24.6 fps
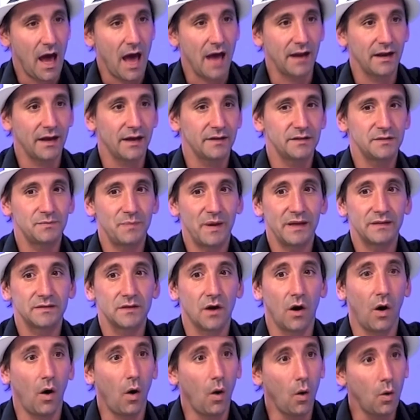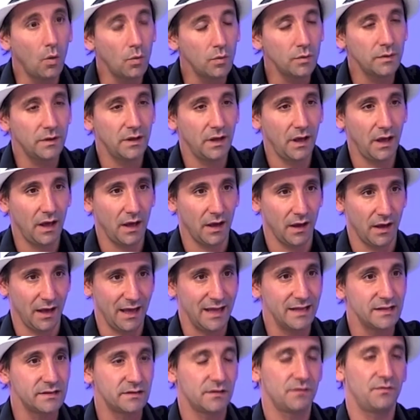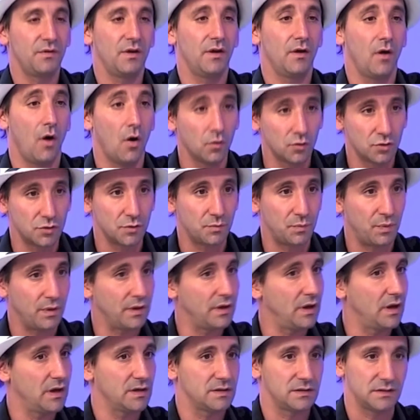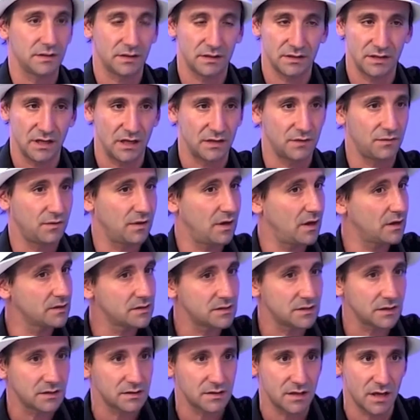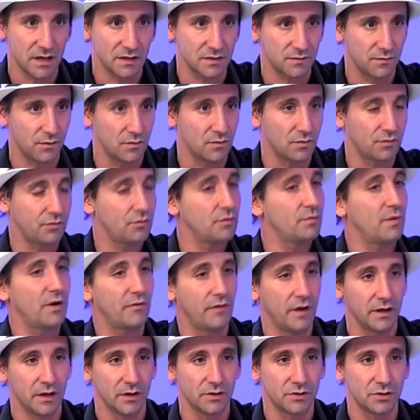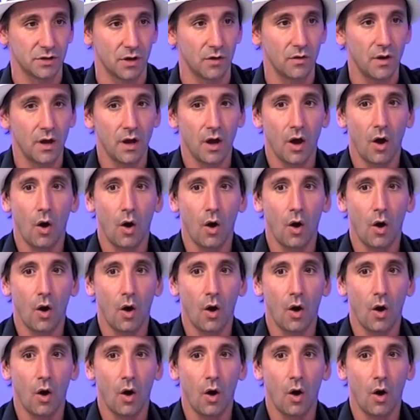And I spent a whole year interviewing entrepreneurs, successful, unsuccessful, through my radio show.